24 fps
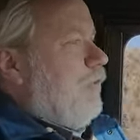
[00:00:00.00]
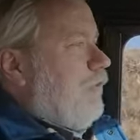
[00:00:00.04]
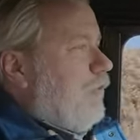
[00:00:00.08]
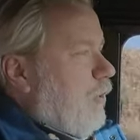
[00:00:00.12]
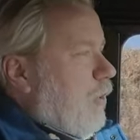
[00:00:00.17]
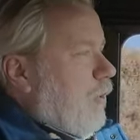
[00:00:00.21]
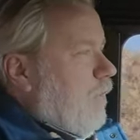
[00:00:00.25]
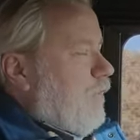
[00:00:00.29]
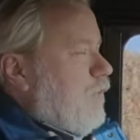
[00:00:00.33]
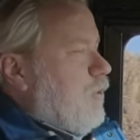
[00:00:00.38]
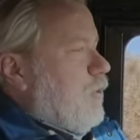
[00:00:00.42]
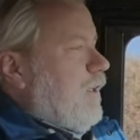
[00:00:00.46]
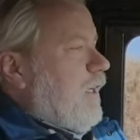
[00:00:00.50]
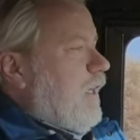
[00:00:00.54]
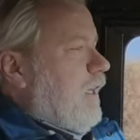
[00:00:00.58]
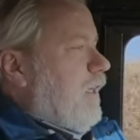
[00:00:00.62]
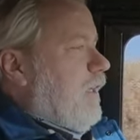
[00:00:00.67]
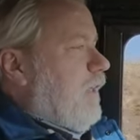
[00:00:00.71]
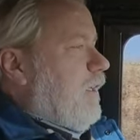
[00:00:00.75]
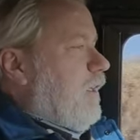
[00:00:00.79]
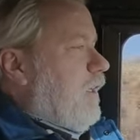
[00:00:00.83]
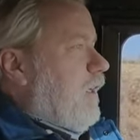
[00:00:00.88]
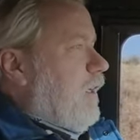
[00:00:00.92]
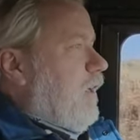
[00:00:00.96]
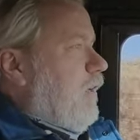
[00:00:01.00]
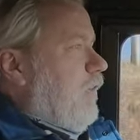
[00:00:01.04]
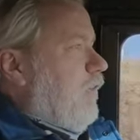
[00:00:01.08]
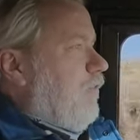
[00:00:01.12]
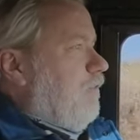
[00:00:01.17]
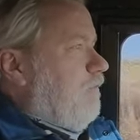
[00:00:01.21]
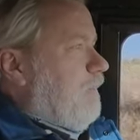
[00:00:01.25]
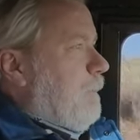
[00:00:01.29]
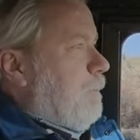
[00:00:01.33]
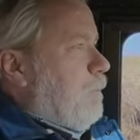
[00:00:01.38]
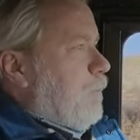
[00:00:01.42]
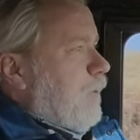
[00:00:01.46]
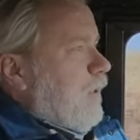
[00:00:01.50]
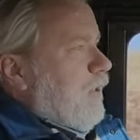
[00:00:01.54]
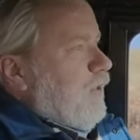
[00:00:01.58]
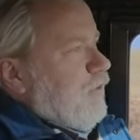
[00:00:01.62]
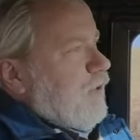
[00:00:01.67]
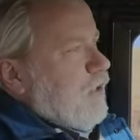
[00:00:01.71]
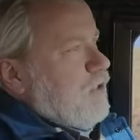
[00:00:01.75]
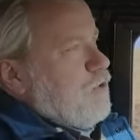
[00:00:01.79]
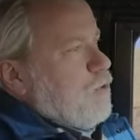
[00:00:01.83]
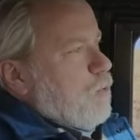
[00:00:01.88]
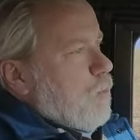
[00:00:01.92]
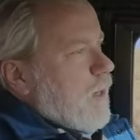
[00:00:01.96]
So if you get in a slippery
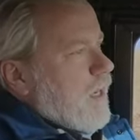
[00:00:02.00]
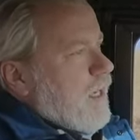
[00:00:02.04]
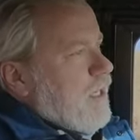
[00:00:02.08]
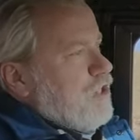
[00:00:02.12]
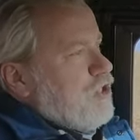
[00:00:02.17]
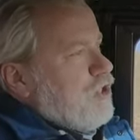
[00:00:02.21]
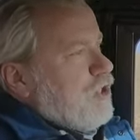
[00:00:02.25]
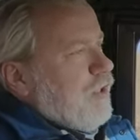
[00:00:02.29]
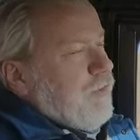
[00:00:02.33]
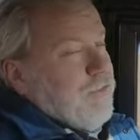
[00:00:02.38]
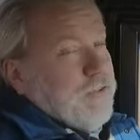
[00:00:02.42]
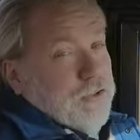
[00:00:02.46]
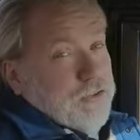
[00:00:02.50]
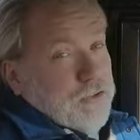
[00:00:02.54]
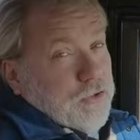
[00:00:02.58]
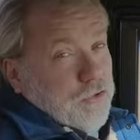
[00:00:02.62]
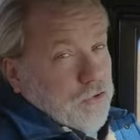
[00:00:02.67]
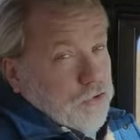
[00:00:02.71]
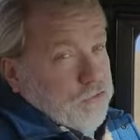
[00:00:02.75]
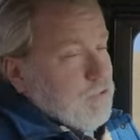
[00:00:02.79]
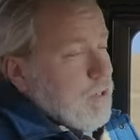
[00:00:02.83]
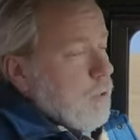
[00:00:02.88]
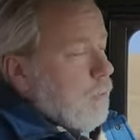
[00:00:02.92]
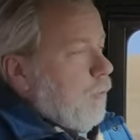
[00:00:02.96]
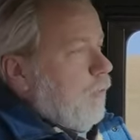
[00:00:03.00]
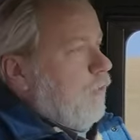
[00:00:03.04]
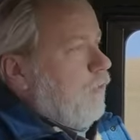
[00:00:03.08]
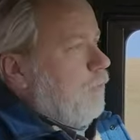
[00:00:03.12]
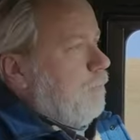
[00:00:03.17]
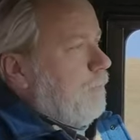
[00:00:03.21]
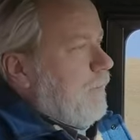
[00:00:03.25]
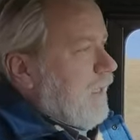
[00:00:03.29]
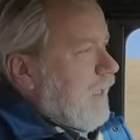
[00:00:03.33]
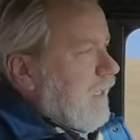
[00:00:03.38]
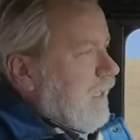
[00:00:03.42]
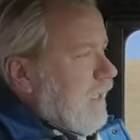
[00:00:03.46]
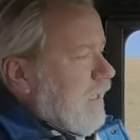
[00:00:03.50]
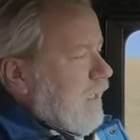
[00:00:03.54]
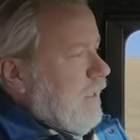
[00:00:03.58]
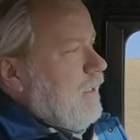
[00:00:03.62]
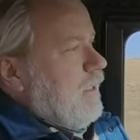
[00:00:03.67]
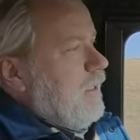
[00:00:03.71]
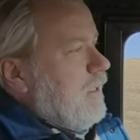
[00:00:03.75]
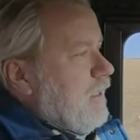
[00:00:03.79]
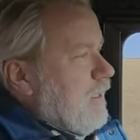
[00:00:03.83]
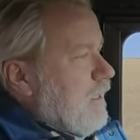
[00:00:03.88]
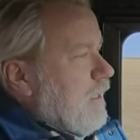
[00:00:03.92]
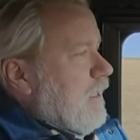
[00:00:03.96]
situation that's a slower speed,
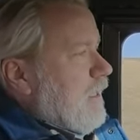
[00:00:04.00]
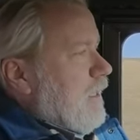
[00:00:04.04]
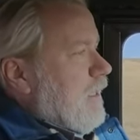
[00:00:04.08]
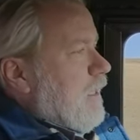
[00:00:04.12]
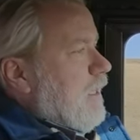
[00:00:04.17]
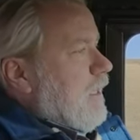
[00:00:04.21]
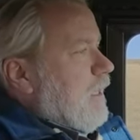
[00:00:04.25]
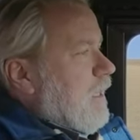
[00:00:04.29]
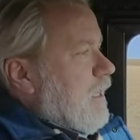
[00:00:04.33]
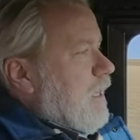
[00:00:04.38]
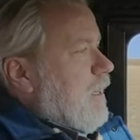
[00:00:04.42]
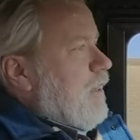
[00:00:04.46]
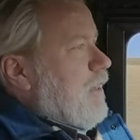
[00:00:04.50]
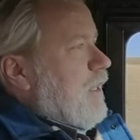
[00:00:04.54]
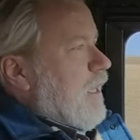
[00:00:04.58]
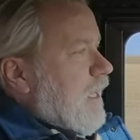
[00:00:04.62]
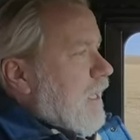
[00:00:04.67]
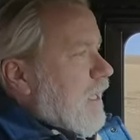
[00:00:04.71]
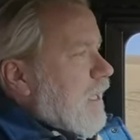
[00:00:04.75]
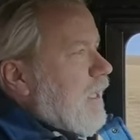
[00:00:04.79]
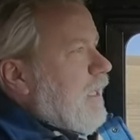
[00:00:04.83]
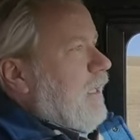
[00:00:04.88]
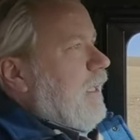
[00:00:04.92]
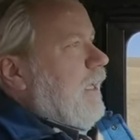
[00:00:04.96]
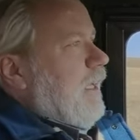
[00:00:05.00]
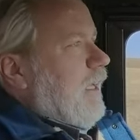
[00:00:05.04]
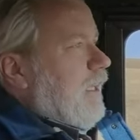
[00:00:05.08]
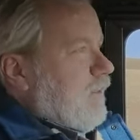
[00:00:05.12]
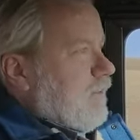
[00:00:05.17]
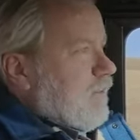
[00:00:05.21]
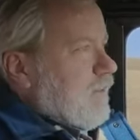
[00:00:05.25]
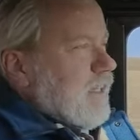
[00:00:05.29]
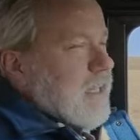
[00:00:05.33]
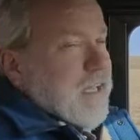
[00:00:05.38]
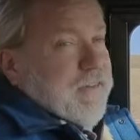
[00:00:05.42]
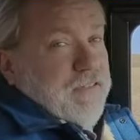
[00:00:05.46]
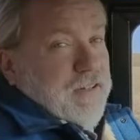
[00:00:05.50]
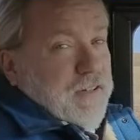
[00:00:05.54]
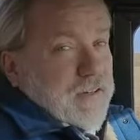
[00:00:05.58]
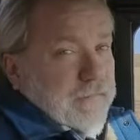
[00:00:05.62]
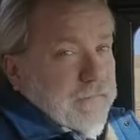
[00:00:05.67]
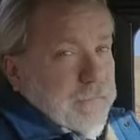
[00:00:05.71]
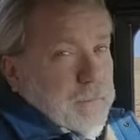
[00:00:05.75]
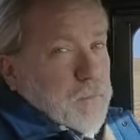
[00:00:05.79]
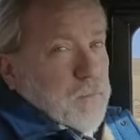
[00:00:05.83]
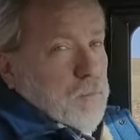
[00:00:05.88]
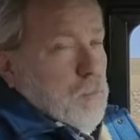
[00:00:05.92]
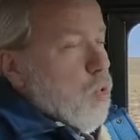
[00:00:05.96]
then it's giving
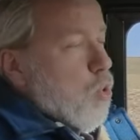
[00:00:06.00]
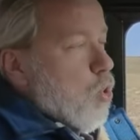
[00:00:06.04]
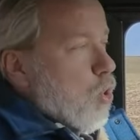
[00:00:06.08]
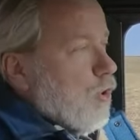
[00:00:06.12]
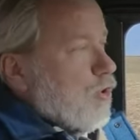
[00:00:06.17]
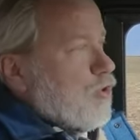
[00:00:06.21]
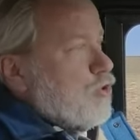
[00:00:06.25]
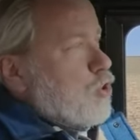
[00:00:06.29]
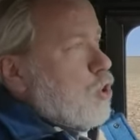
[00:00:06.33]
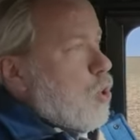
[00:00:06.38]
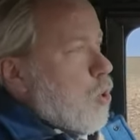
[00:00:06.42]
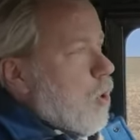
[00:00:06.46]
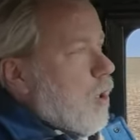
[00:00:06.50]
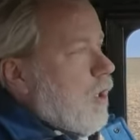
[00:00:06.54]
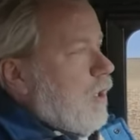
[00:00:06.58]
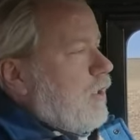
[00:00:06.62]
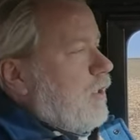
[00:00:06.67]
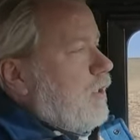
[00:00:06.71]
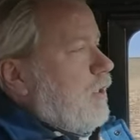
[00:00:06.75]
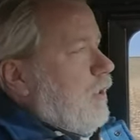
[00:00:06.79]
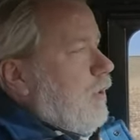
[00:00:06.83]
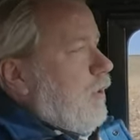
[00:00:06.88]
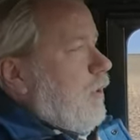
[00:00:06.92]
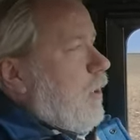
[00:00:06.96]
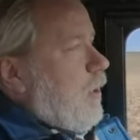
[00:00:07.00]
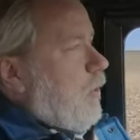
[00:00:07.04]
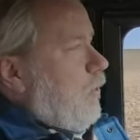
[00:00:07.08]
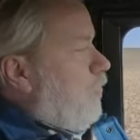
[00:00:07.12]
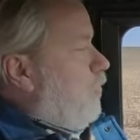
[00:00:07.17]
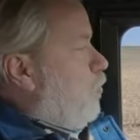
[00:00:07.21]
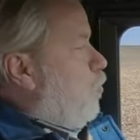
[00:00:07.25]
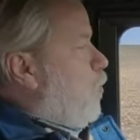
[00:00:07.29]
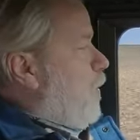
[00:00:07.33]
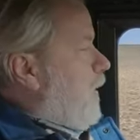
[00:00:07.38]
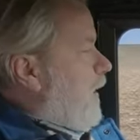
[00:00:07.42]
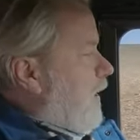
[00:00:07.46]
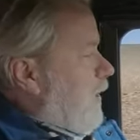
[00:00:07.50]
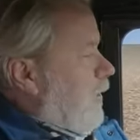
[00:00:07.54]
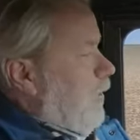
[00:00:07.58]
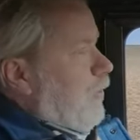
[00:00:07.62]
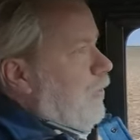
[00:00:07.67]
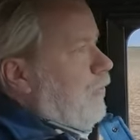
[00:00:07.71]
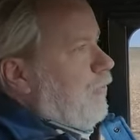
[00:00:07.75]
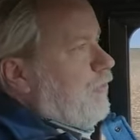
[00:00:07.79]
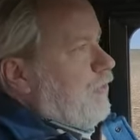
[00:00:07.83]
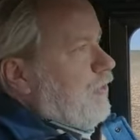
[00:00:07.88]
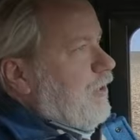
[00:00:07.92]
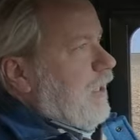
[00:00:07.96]
more torque to those
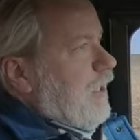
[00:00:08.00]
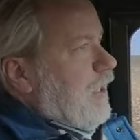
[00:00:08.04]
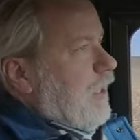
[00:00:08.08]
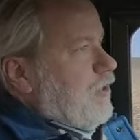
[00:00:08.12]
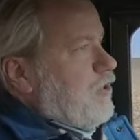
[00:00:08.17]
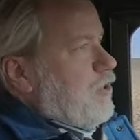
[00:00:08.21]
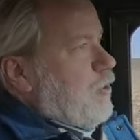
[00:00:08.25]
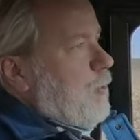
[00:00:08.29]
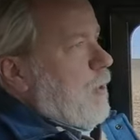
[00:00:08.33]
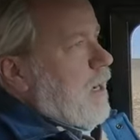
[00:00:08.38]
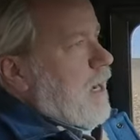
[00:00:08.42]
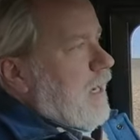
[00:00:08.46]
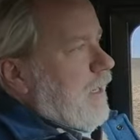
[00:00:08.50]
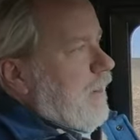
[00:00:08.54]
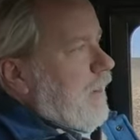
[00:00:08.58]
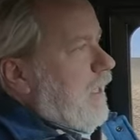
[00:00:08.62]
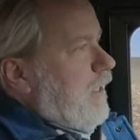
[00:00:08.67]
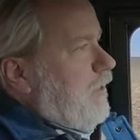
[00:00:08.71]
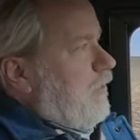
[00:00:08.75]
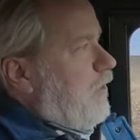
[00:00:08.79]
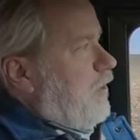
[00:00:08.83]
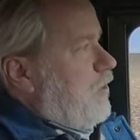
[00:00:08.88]
wheels to get you out of that